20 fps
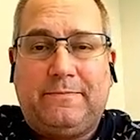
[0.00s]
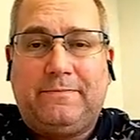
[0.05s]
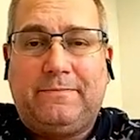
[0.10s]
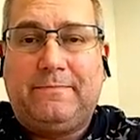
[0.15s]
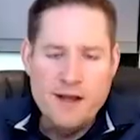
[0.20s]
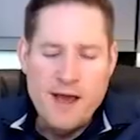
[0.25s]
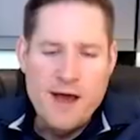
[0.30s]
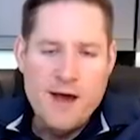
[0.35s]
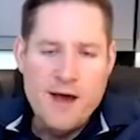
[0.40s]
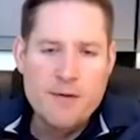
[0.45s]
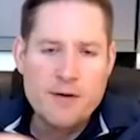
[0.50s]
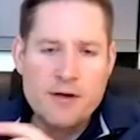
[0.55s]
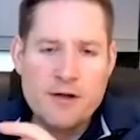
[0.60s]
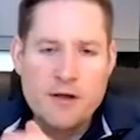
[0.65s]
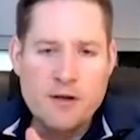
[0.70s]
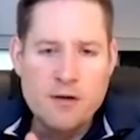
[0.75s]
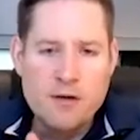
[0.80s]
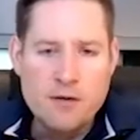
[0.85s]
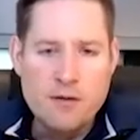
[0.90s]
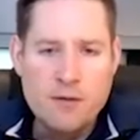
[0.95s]
How are
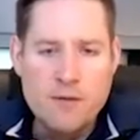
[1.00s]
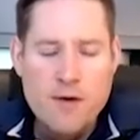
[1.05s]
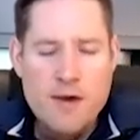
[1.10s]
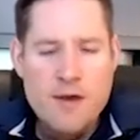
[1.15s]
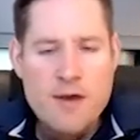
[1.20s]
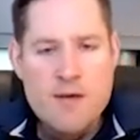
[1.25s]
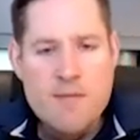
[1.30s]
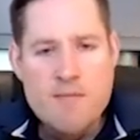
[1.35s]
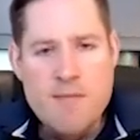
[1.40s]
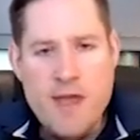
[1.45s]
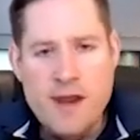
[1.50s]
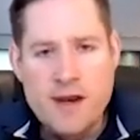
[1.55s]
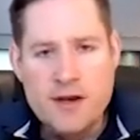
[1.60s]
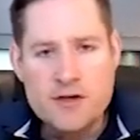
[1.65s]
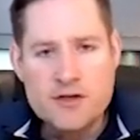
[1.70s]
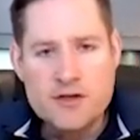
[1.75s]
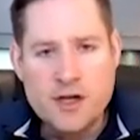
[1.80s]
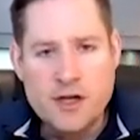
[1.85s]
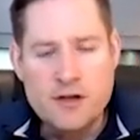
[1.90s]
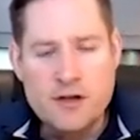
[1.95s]
you
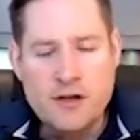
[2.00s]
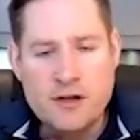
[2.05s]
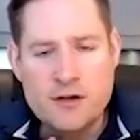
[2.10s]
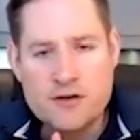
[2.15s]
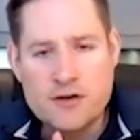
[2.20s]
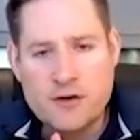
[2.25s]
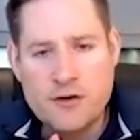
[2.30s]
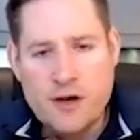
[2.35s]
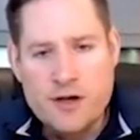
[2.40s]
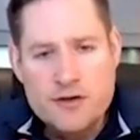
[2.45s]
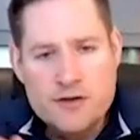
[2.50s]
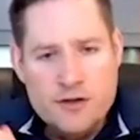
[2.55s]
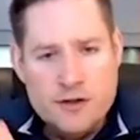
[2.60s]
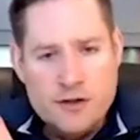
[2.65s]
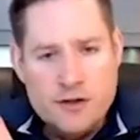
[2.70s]
managing the integration